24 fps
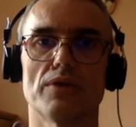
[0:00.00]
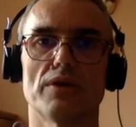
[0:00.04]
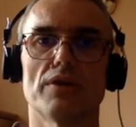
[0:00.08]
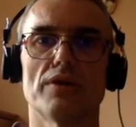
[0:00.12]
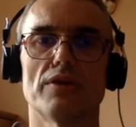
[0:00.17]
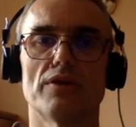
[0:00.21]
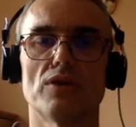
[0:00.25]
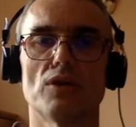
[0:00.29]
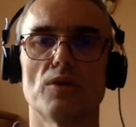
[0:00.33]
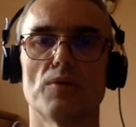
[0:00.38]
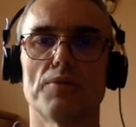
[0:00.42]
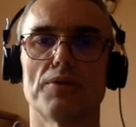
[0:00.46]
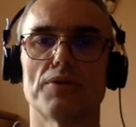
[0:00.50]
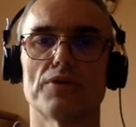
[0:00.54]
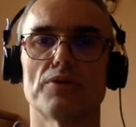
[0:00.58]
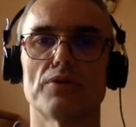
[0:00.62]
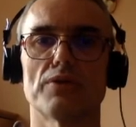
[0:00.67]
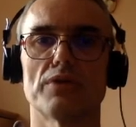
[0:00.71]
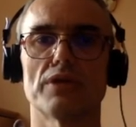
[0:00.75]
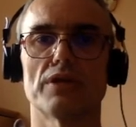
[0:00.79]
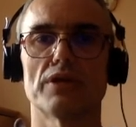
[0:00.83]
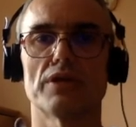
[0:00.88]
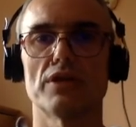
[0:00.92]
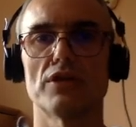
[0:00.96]
had the
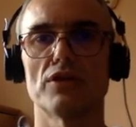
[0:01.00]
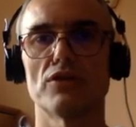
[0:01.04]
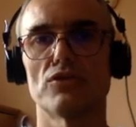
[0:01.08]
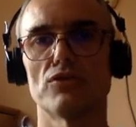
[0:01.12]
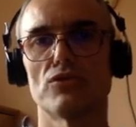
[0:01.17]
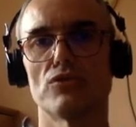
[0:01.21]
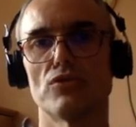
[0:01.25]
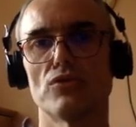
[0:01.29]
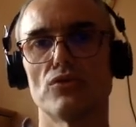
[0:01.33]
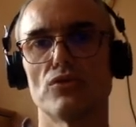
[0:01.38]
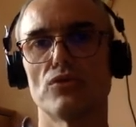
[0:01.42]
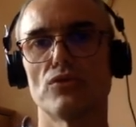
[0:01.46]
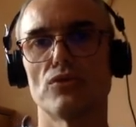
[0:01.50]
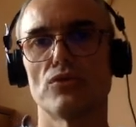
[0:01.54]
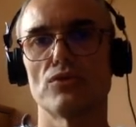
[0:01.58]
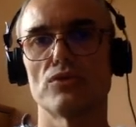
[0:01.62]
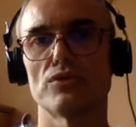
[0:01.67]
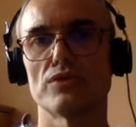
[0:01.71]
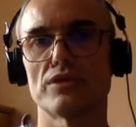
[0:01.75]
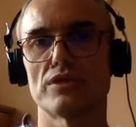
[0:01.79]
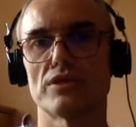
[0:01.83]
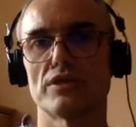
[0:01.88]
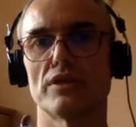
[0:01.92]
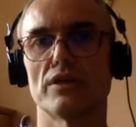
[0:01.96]
opportunity to
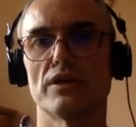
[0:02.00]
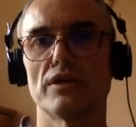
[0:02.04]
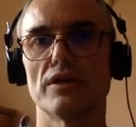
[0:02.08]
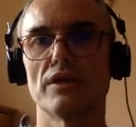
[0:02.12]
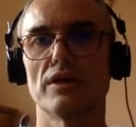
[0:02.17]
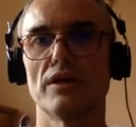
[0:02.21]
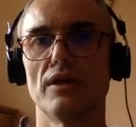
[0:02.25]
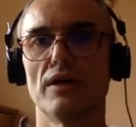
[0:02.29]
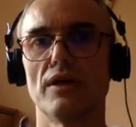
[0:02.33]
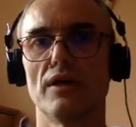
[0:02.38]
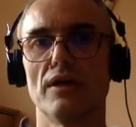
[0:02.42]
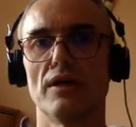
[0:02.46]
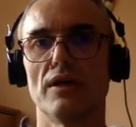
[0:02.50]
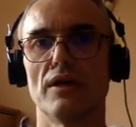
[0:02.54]
see